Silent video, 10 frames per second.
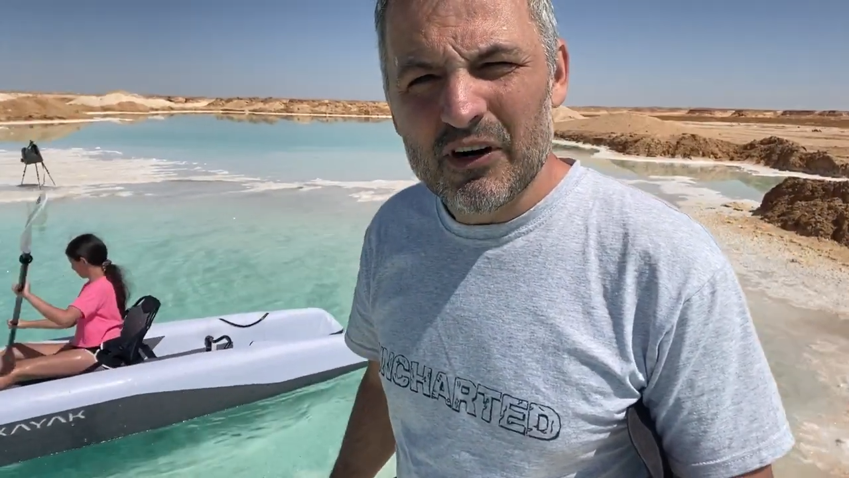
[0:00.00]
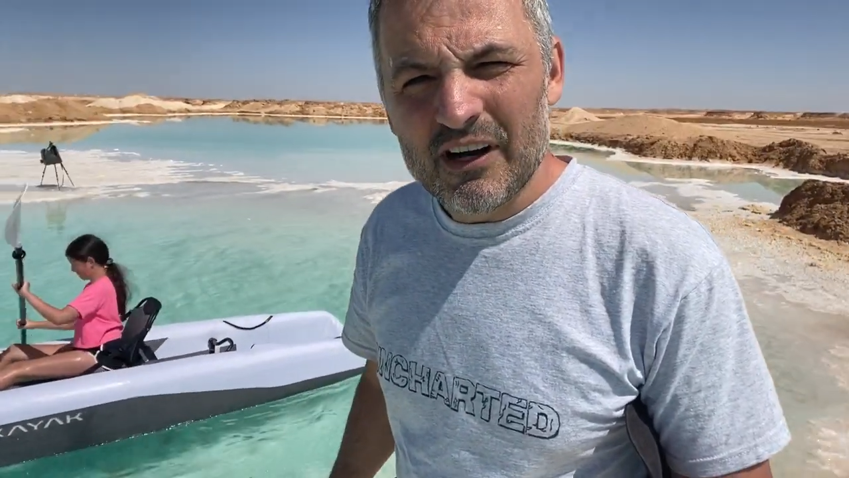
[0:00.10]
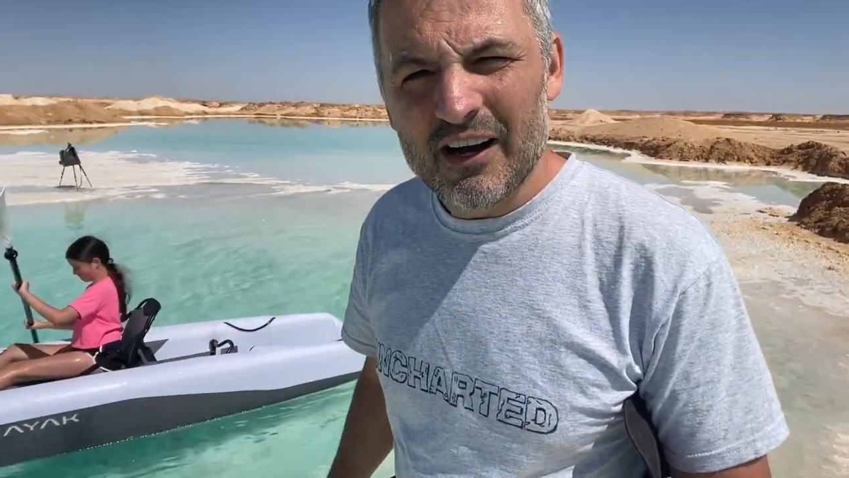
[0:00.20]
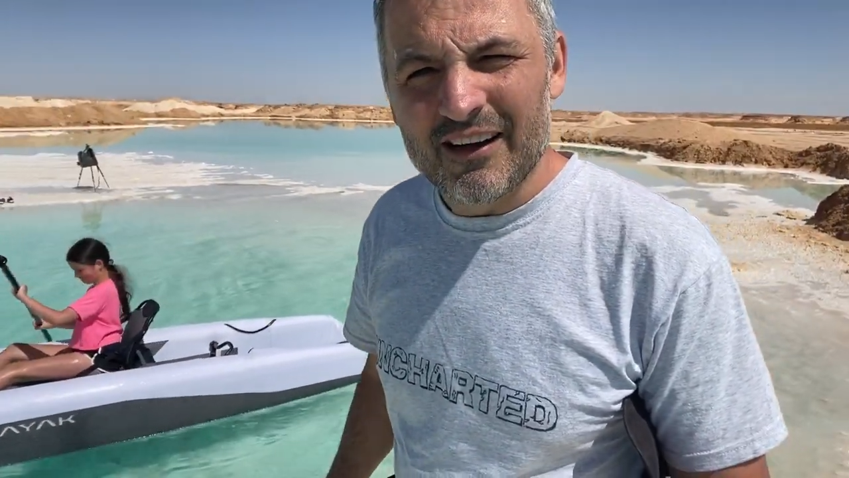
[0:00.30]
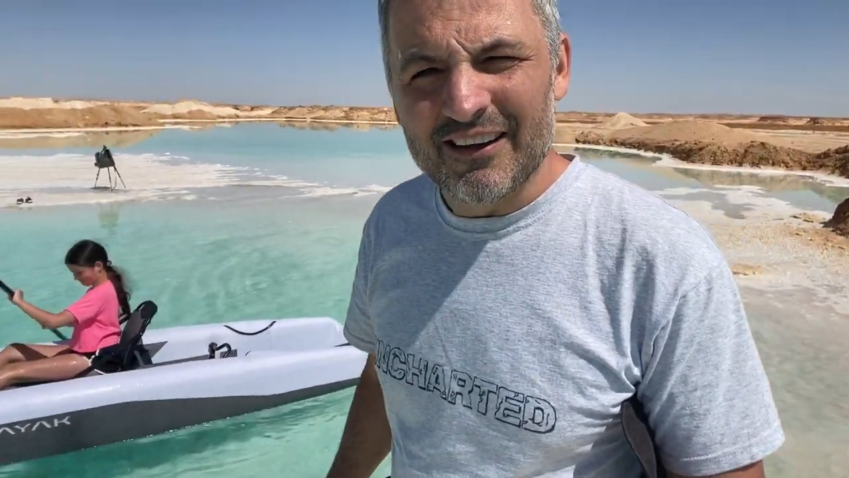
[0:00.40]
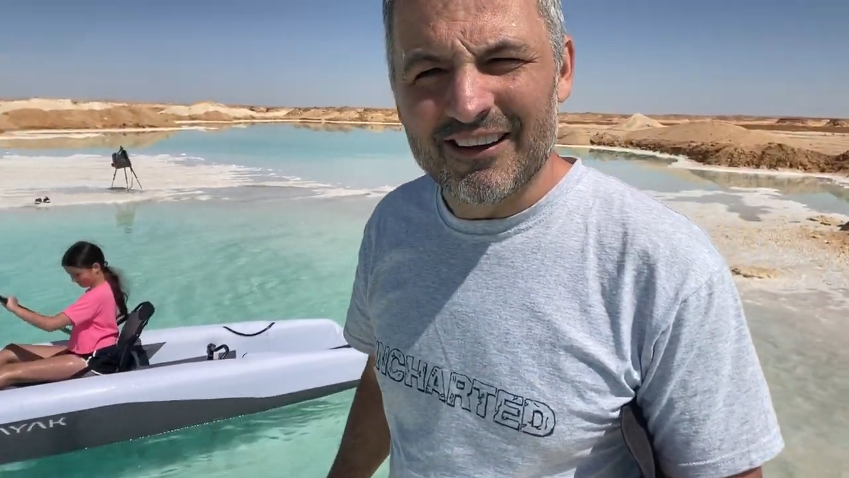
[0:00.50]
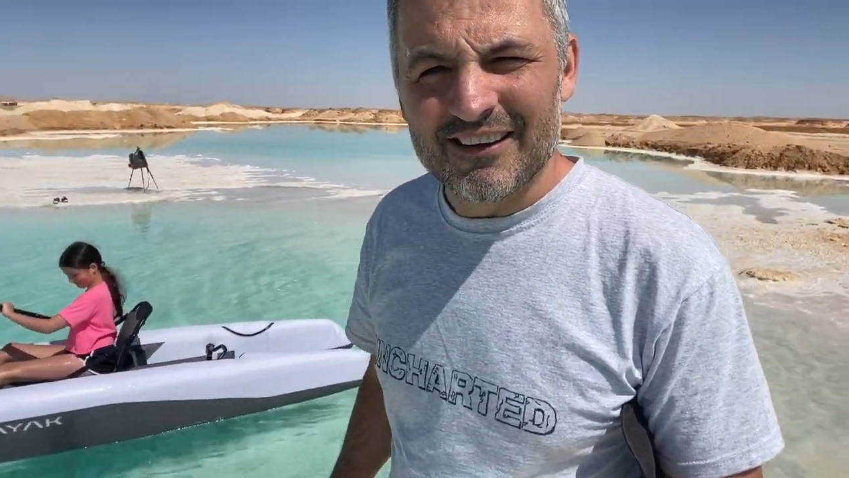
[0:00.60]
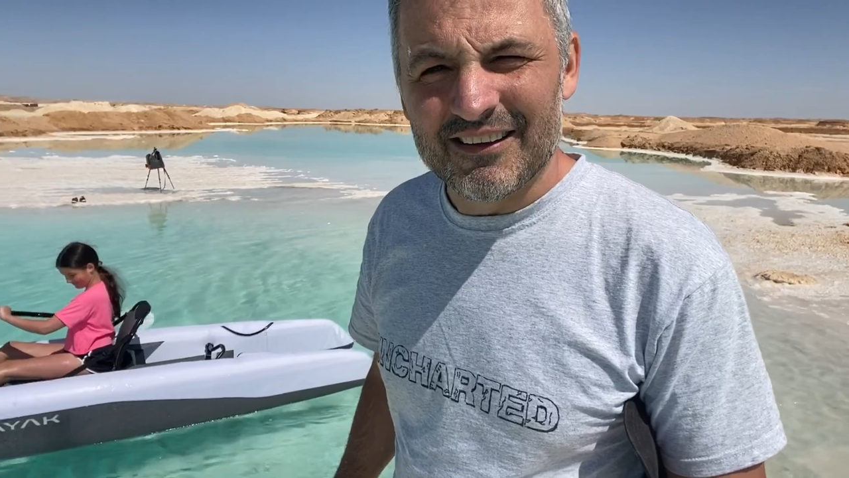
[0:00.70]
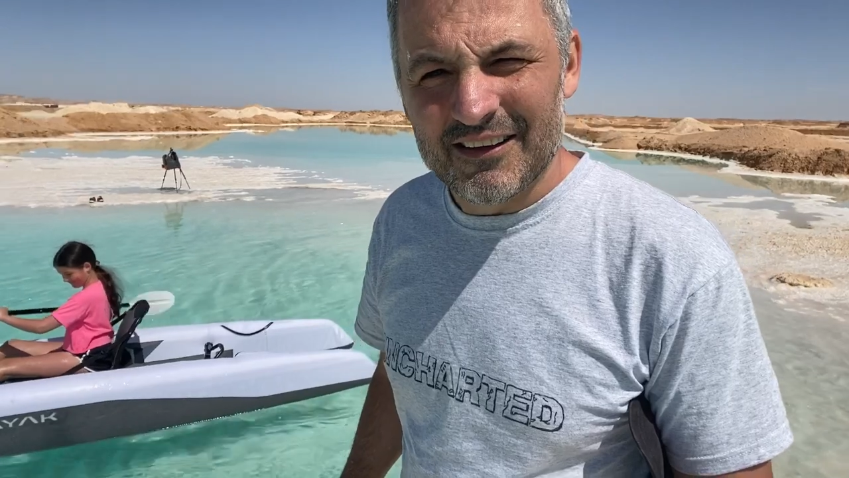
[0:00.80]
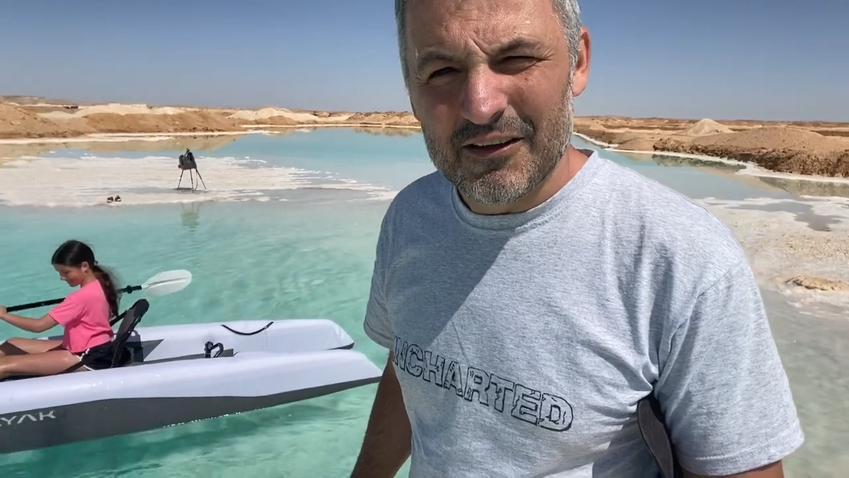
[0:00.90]

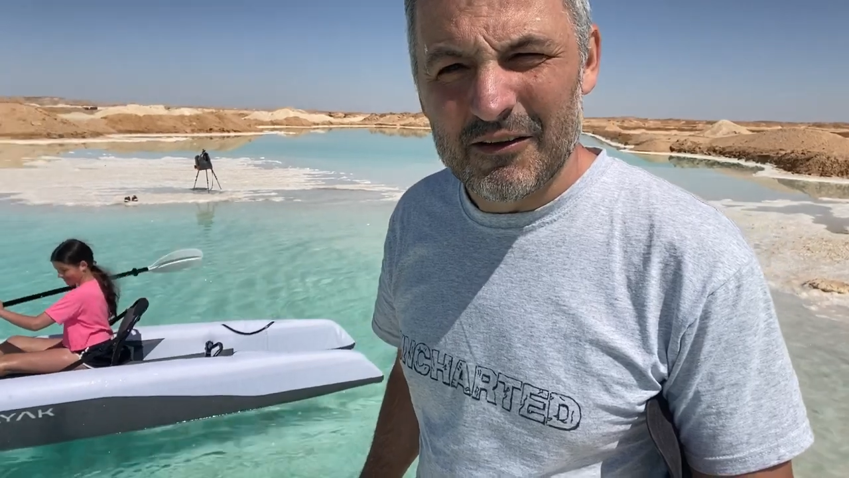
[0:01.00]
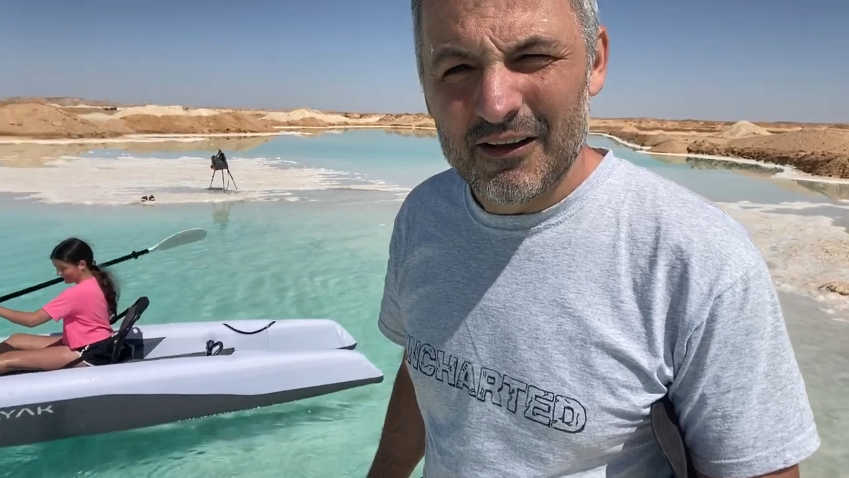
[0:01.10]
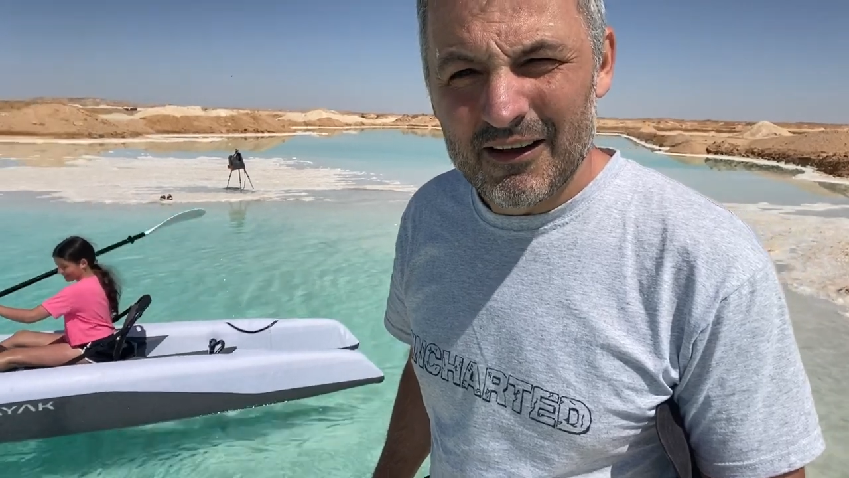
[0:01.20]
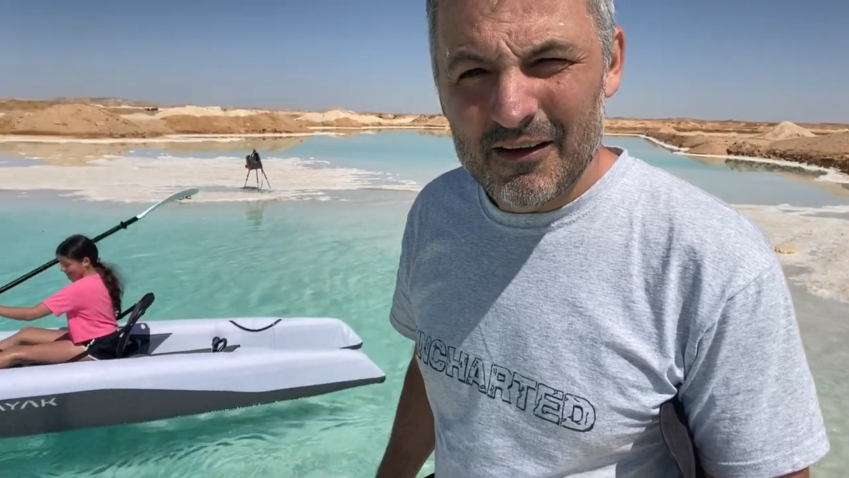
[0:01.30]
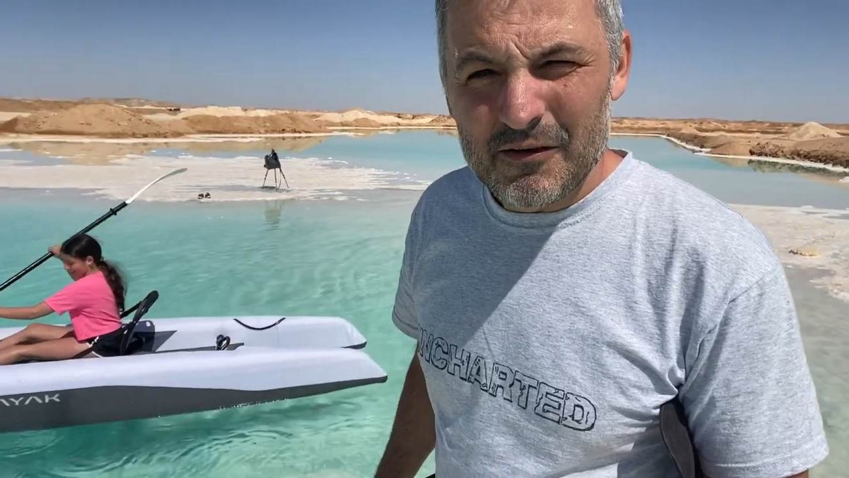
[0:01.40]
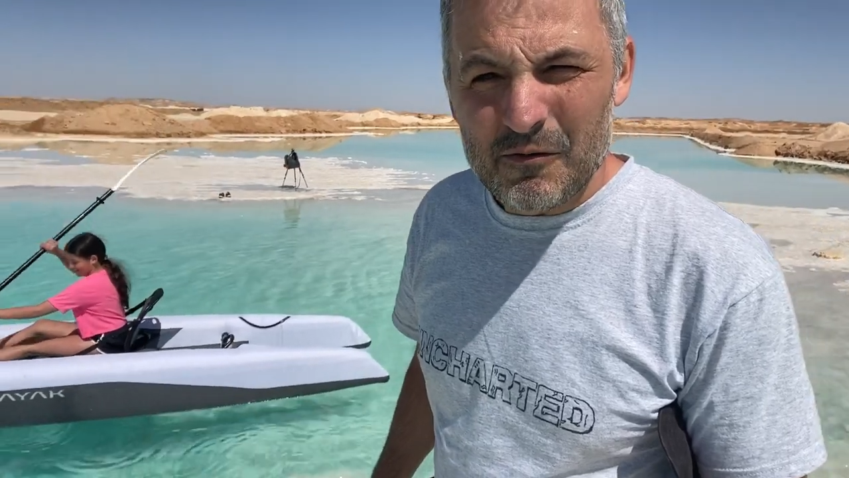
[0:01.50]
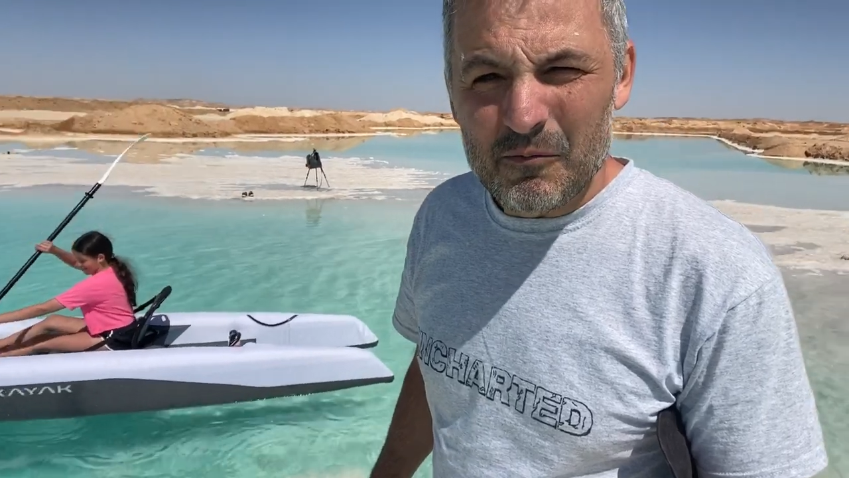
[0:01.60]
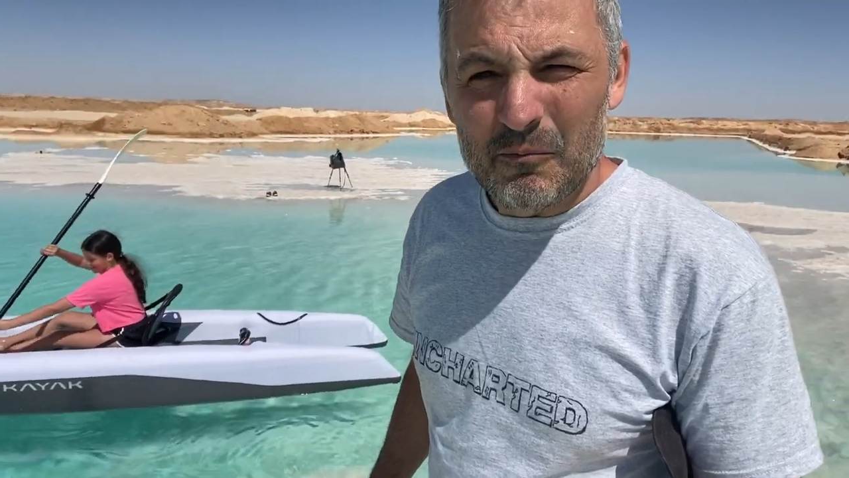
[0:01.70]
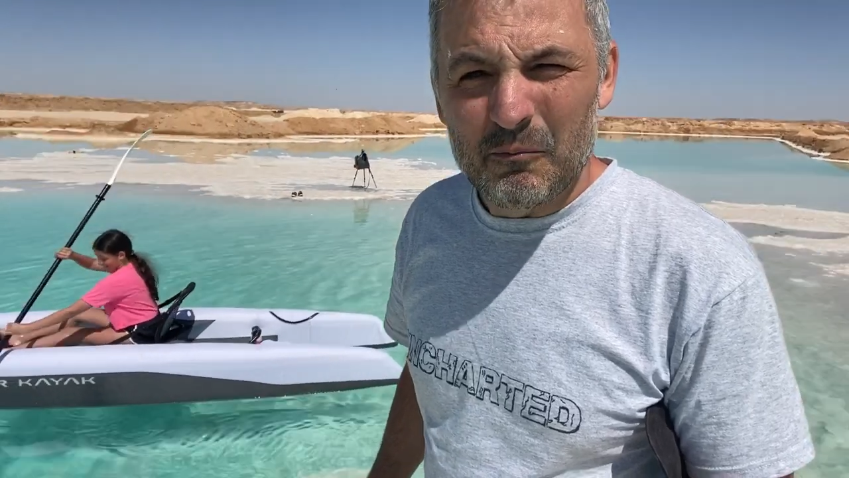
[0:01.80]
Kayak.